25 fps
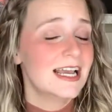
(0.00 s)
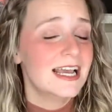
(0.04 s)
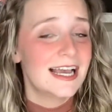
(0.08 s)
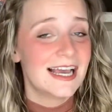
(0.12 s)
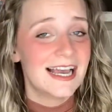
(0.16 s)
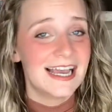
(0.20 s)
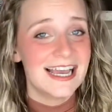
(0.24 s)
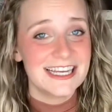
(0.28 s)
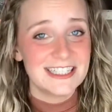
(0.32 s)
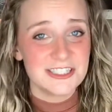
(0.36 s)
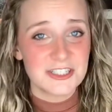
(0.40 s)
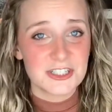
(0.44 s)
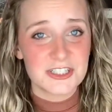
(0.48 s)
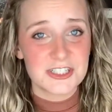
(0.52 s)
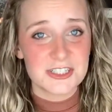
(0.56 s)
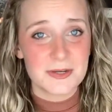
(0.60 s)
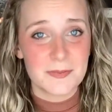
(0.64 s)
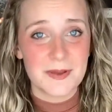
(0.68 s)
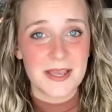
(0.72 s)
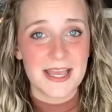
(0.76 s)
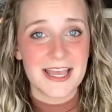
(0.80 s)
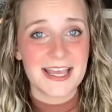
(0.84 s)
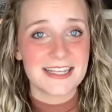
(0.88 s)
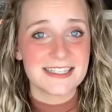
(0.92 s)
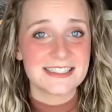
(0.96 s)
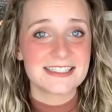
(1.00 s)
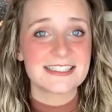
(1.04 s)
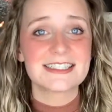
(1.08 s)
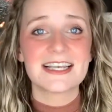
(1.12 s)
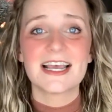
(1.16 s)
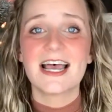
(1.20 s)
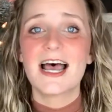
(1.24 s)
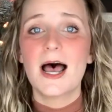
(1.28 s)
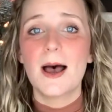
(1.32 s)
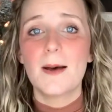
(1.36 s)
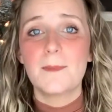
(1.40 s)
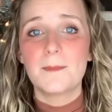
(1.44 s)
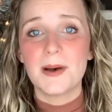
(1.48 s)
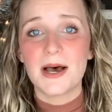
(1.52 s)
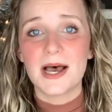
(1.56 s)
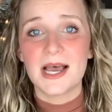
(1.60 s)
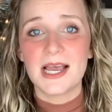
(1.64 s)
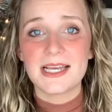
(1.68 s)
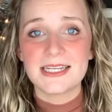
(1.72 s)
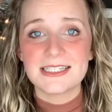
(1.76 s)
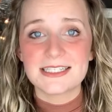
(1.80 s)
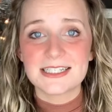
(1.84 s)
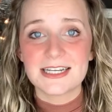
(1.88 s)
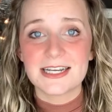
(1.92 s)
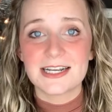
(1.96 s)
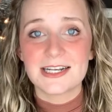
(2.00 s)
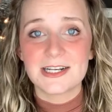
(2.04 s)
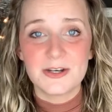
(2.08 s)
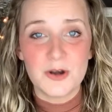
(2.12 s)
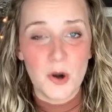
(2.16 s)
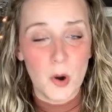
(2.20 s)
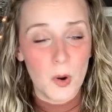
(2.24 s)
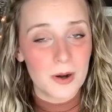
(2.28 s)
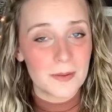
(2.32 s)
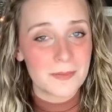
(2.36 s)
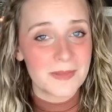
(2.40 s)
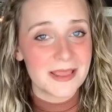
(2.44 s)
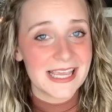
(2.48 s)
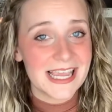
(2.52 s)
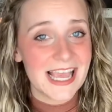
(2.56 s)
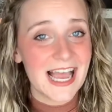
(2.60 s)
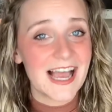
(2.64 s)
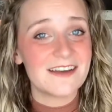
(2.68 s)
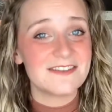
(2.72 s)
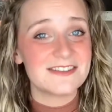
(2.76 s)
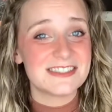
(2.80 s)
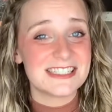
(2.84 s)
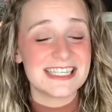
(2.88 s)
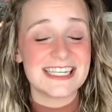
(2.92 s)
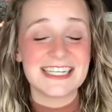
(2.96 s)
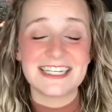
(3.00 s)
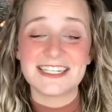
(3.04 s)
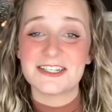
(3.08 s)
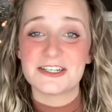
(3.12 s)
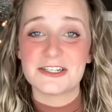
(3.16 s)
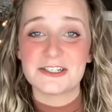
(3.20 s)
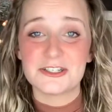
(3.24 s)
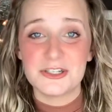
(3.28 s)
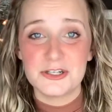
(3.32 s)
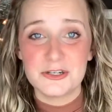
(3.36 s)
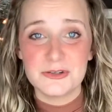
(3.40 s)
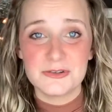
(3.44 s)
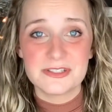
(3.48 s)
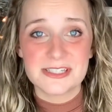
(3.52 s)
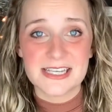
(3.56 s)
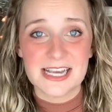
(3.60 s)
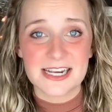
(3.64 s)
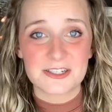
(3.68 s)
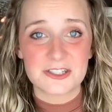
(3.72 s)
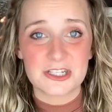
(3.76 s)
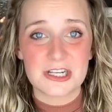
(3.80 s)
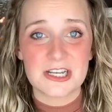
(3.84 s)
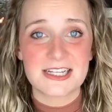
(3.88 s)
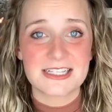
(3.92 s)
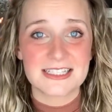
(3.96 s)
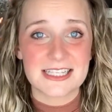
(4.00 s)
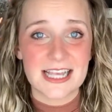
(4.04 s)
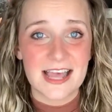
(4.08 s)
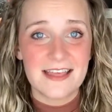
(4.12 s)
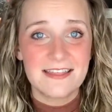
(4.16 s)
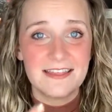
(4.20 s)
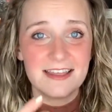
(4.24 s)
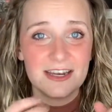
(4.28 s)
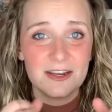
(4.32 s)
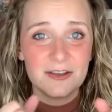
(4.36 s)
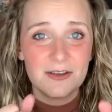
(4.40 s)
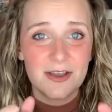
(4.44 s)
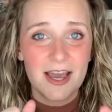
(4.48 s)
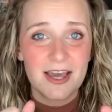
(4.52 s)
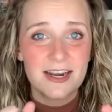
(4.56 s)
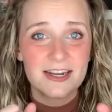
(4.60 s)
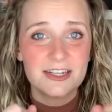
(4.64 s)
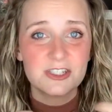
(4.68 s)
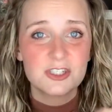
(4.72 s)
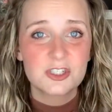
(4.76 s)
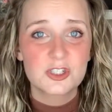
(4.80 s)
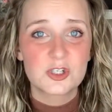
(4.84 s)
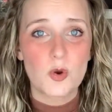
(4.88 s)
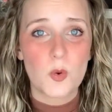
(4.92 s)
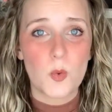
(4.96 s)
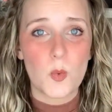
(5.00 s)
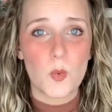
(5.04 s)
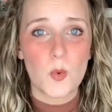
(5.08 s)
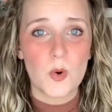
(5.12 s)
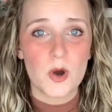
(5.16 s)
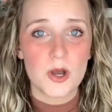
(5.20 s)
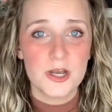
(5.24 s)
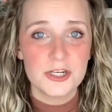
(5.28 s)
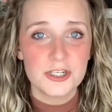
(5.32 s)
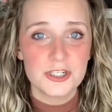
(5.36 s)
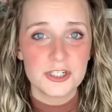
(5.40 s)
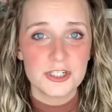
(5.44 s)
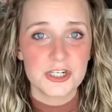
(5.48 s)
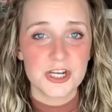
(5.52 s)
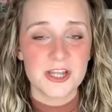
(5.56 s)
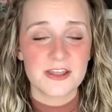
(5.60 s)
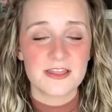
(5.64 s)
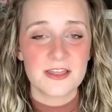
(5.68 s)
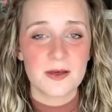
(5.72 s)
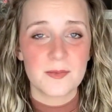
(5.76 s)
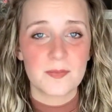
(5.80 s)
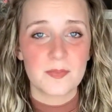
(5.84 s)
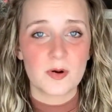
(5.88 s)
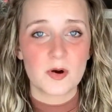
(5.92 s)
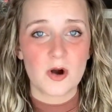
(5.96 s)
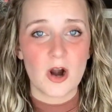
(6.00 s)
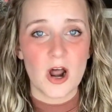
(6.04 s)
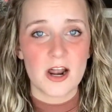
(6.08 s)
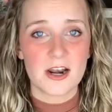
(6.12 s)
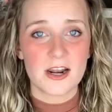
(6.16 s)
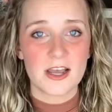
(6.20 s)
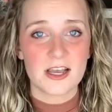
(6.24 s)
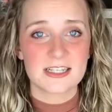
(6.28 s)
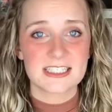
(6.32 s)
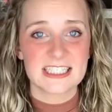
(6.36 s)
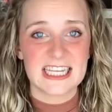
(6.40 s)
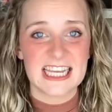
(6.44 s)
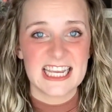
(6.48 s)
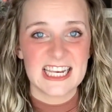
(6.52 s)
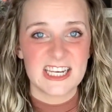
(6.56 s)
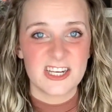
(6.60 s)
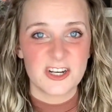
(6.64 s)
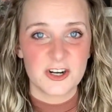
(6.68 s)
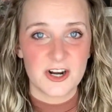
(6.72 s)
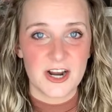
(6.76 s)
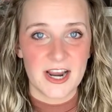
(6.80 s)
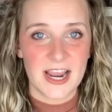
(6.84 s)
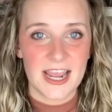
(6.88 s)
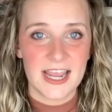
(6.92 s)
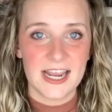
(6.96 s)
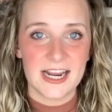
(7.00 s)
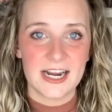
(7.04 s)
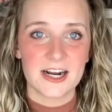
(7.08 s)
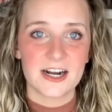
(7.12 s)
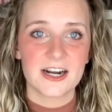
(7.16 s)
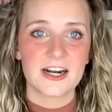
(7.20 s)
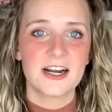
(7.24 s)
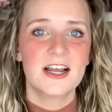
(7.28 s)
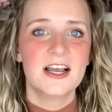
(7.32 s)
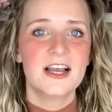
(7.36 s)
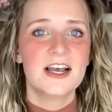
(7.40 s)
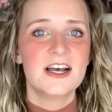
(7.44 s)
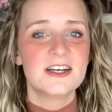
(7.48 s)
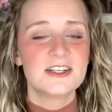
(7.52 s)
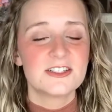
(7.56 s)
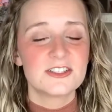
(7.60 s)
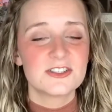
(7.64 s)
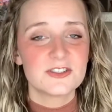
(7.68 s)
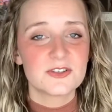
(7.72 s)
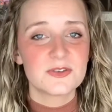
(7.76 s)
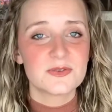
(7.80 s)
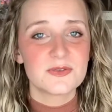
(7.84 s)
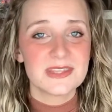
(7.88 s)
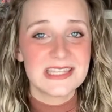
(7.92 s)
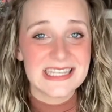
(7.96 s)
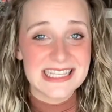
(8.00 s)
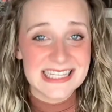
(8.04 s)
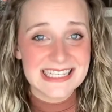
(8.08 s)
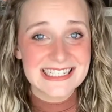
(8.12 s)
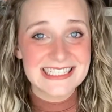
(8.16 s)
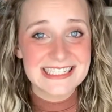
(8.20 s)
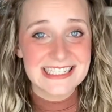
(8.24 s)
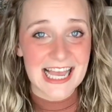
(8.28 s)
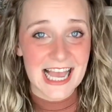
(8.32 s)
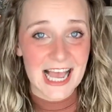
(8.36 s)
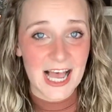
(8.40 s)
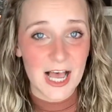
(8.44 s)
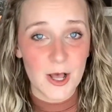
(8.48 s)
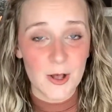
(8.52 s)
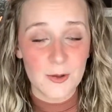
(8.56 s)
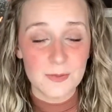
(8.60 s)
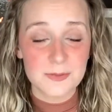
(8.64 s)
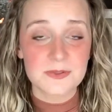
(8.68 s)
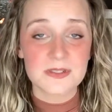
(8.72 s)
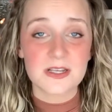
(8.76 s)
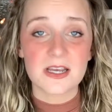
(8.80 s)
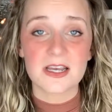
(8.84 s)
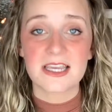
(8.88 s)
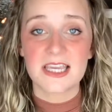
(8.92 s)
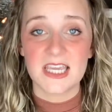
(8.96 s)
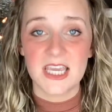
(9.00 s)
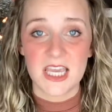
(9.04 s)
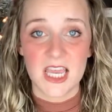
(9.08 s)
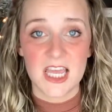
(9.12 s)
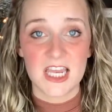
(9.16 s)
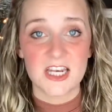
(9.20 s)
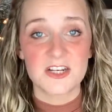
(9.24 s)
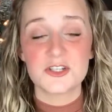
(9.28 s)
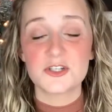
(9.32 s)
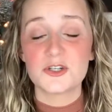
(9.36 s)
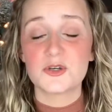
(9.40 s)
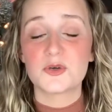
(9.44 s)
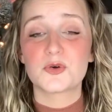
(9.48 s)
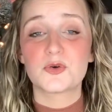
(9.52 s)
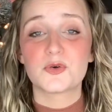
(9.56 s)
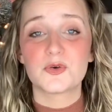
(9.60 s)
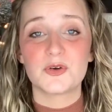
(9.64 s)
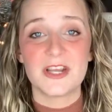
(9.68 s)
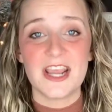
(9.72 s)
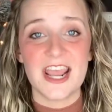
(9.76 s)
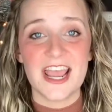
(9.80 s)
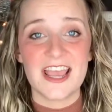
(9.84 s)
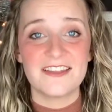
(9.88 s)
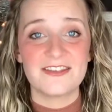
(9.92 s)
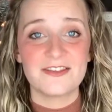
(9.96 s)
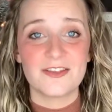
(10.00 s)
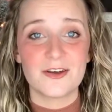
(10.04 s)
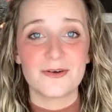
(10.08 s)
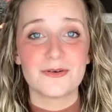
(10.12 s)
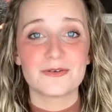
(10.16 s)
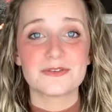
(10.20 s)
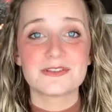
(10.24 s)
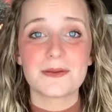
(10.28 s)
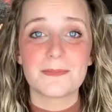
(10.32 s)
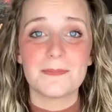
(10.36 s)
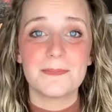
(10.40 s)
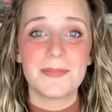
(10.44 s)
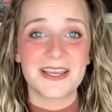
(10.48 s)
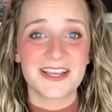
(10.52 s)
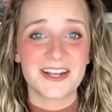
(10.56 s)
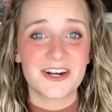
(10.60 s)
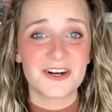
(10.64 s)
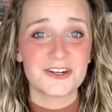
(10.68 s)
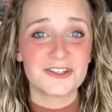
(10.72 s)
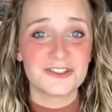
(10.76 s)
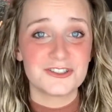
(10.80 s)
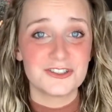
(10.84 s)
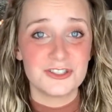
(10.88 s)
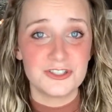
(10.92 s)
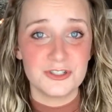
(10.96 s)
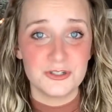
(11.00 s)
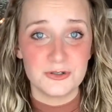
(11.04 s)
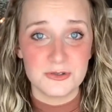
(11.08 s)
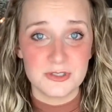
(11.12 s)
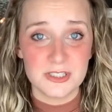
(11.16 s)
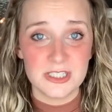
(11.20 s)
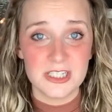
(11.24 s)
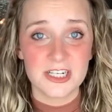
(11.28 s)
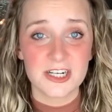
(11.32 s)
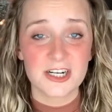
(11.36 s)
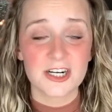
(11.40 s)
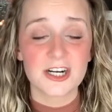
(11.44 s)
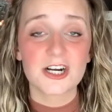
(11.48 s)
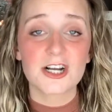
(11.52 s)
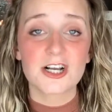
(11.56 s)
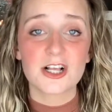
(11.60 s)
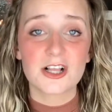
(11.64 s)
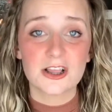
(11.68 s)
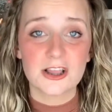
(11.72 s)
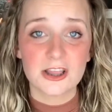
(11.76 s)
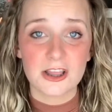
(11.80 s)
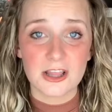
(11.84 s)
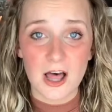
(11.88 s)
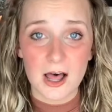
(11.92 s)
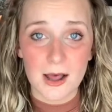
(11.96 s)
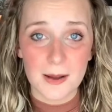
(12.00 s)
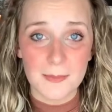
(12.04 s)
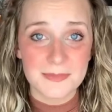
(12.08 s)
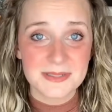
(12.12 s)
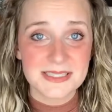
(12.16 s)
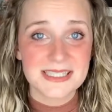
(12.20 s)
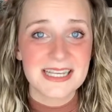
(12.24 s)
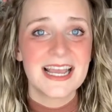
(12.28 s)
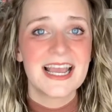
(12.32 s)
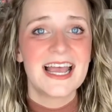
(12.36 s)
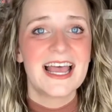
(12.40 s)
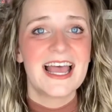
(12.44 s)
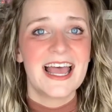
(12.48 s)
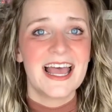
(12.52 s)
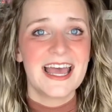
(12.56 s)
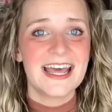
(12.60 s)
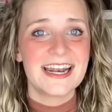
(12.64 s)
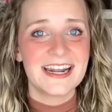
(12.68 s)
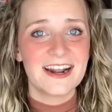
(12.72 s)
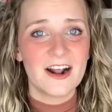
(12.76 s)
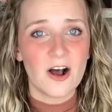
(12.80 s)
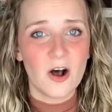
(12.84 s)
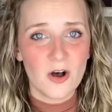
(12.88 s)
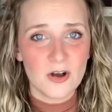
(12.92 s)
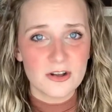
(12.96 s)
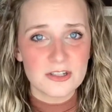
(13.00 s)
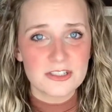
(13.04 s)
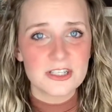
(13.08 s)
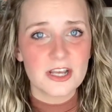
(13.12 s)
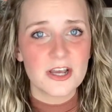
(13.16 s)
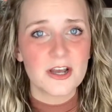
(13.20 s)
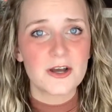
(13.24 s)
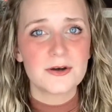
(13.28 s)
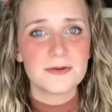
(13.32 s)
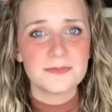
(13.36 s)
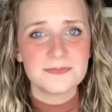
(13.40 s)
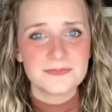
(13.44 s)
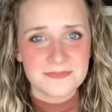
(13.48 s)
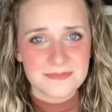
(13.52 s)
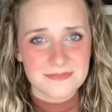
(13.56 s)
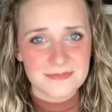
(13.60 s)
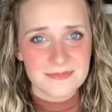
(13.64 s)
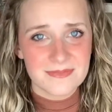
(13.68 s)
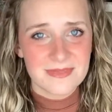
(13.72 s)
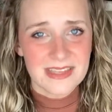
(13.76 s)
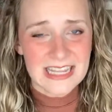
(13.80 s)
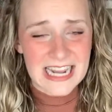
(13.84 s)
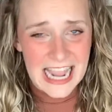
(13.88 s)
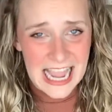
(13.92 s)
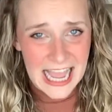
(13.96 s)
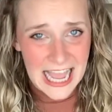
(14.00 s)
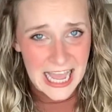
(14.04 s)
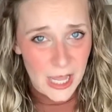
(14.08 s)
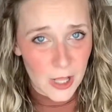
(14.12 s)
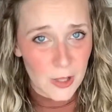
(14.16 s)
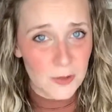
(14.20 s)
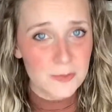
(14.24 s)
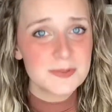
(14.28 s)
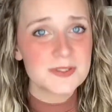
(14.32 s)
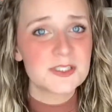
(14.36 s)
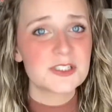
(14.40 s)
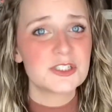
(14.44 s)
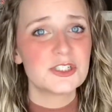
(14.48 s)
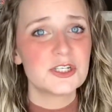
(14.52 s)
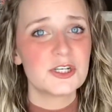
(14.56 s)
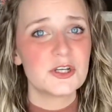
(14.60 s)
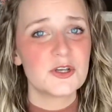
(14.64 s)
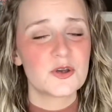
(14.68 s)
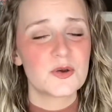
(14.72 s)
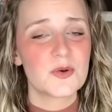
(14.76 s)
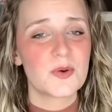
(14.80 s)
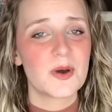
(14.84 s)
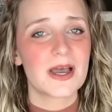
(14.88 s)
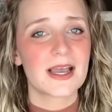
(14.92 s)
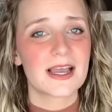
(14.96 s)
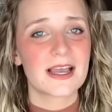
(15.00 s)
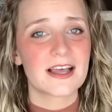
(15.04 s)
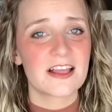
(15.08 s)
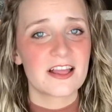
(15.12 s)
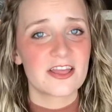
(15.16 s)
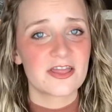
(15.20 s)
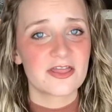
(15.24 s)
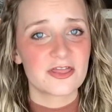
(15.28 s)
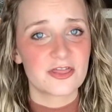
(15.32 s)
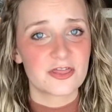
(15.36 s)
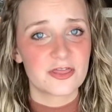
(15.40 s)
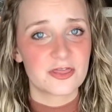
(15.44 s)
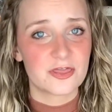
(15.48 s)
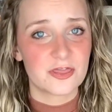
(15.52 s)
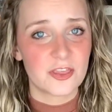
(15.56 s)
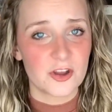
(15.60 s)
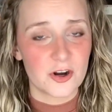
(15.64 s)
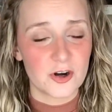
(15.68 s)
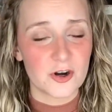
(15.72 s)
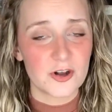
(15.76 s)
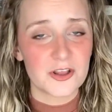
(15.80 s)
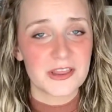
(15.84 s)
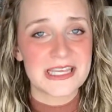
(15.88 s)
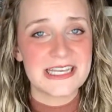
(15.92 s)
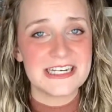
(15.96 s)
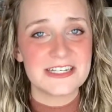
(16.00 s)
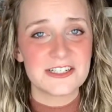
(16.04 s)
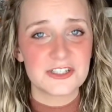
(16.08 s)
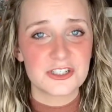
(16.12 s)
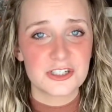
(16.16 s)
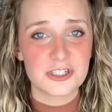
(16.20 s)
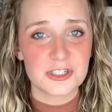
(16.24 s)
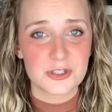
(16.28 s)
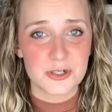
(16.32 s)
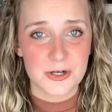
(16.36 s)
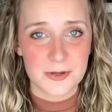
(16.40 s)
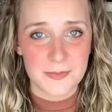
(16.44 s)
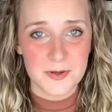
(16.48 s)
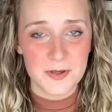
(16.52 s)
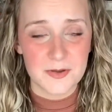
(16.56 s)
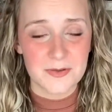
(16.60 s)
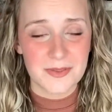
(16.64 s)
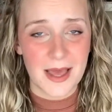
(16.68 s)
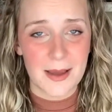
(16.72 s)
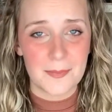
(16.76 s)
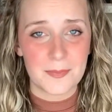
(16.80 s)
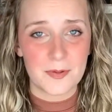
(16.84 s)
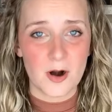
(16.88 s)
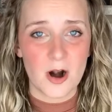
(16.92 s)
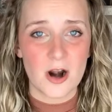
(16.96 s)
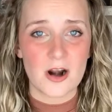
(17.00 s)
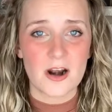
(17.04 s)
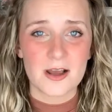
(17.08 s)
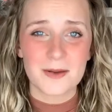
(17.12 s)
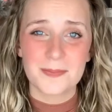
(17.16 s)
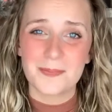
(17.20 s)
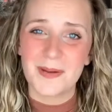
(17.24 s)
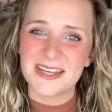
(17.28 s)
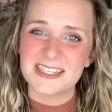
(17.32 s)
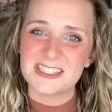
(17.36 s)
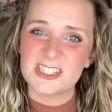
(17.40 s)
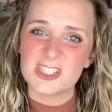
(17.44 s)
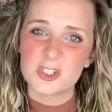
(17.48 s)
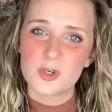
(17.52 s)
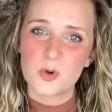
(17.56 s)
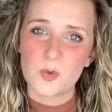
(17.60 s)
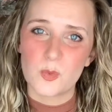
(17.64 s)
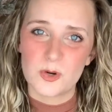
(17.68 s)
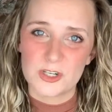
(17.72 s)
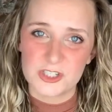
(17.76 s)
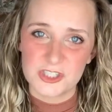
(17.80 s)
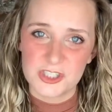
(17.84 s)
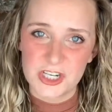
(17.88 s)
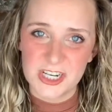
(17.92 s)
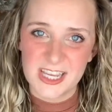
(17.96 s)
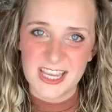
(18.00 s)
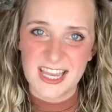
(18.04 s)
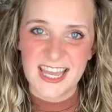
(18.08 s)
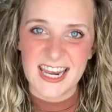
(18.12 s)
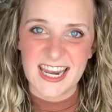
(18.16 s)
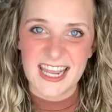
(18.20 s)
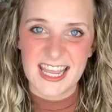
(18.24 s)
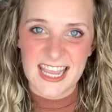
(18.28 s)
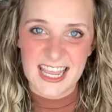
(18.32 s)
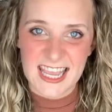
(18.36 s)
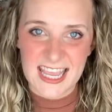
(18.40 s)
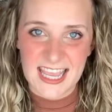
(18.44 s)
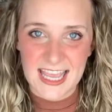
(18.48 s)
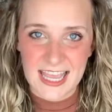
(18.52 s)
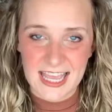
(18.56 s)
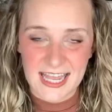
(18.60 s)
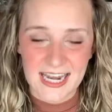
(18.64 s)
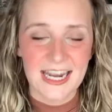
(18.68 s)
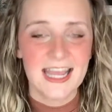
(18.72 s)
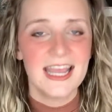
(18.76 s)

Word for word: It just depends, but normally I've seen two sections, and then you kind of squish the product in your hair. So this helps again to create those bigger, juicier clumps, and it also helps to thoroughly distribute that product by squishing it in.